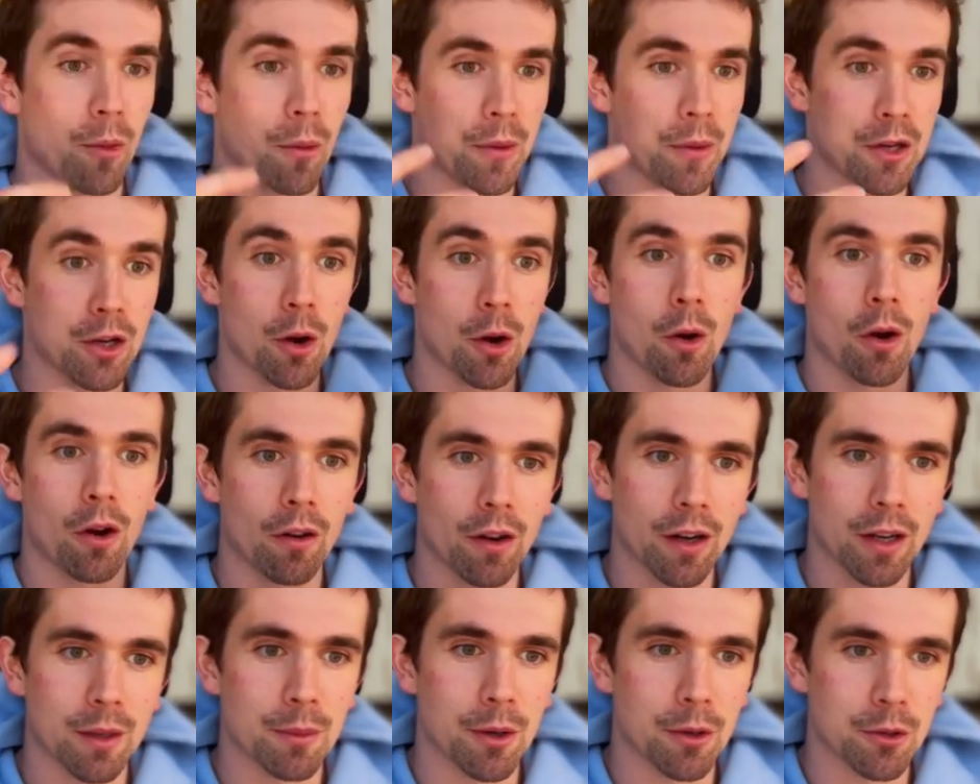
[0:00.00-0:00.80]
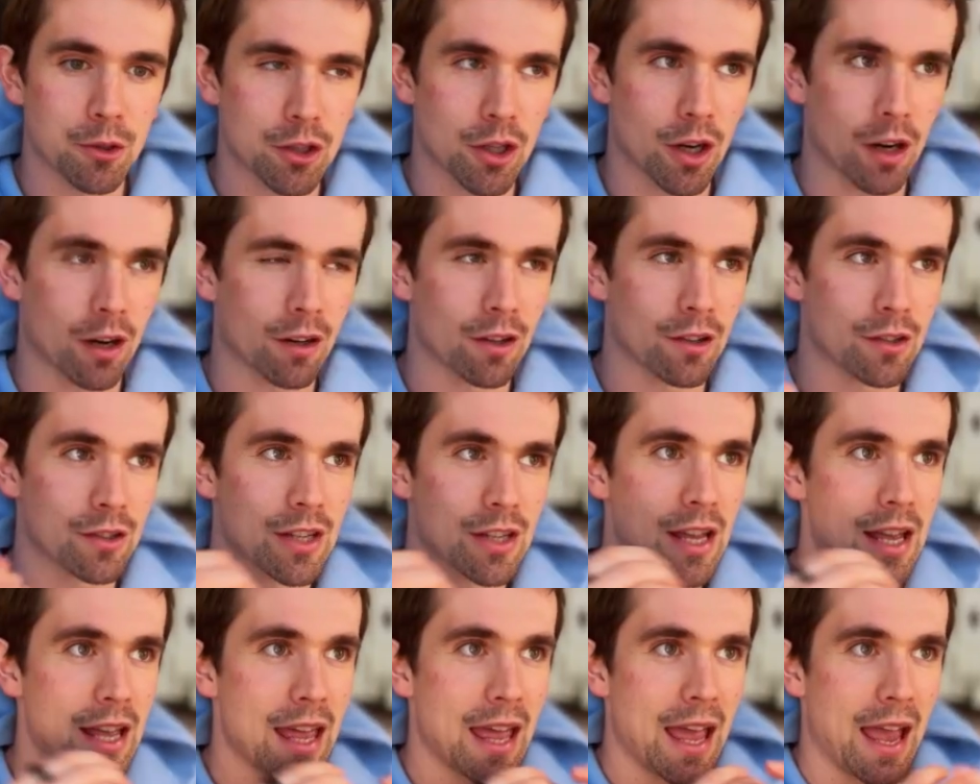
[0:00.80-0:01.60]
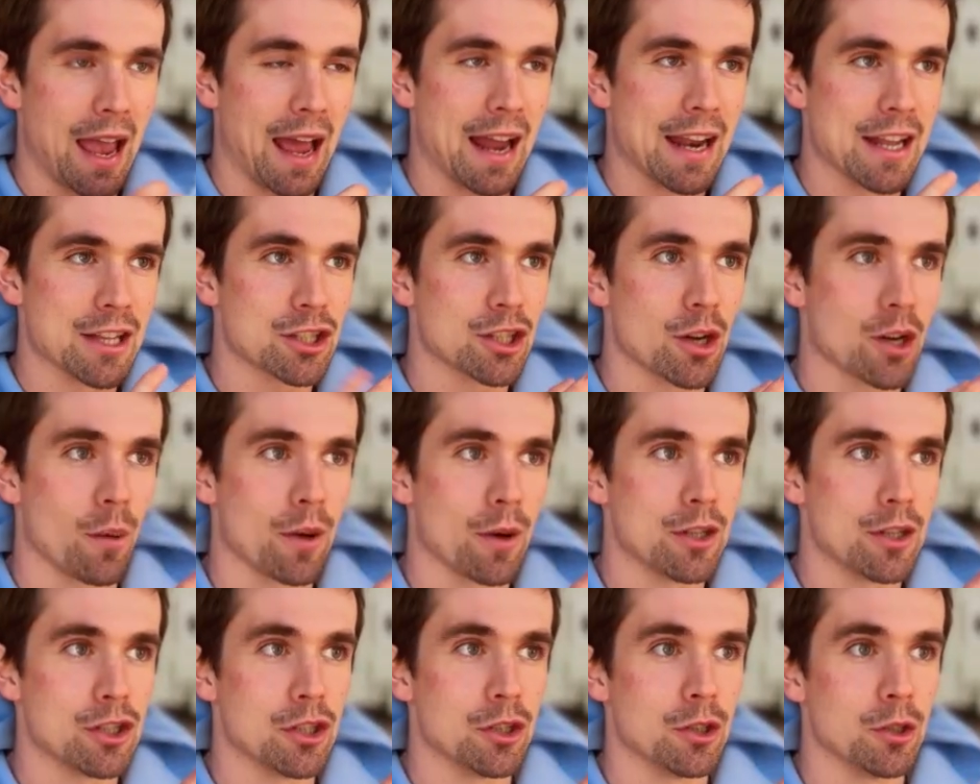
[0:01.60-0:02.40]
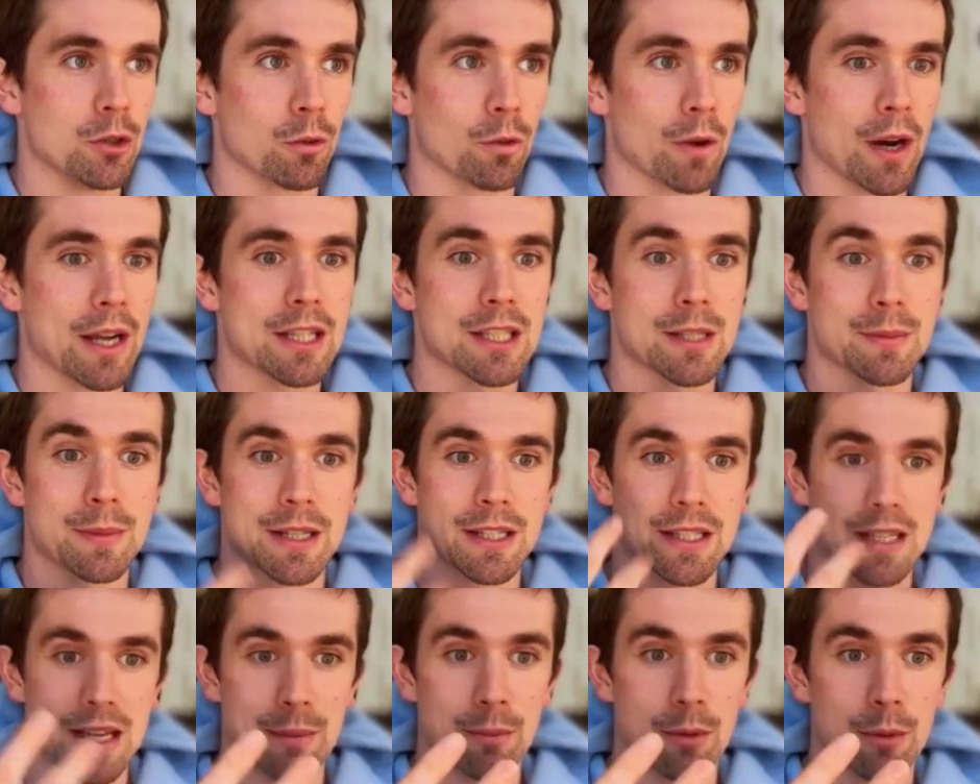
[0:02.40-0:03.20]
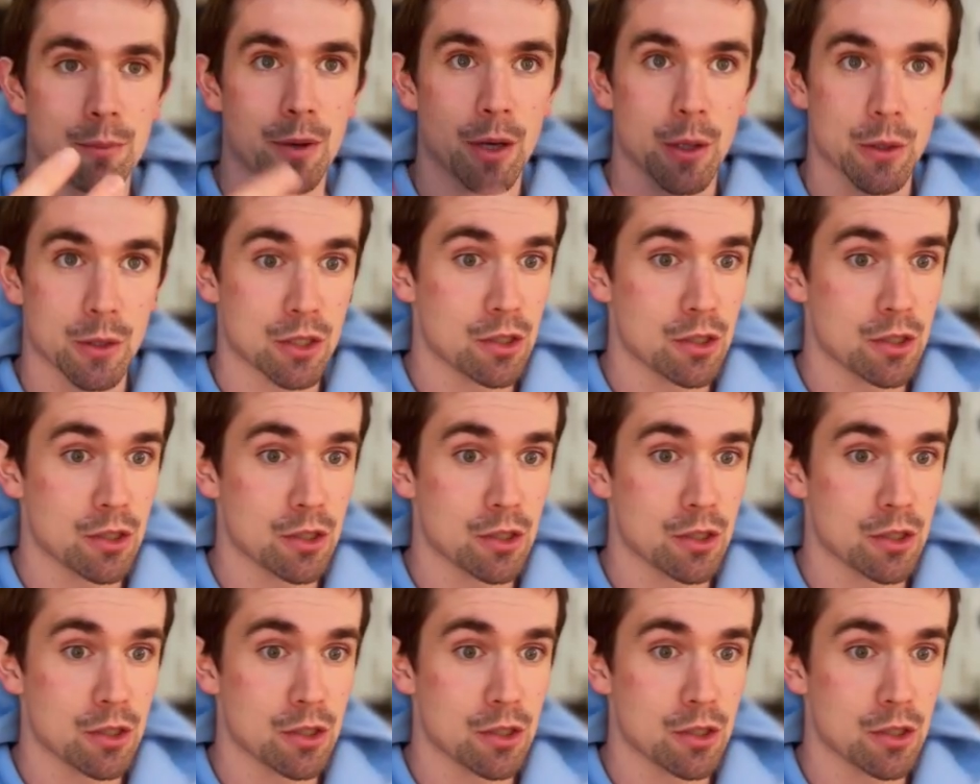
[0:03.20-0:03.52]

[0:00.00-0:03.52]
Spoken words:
we know already about Charles, and it's going to write some example posts.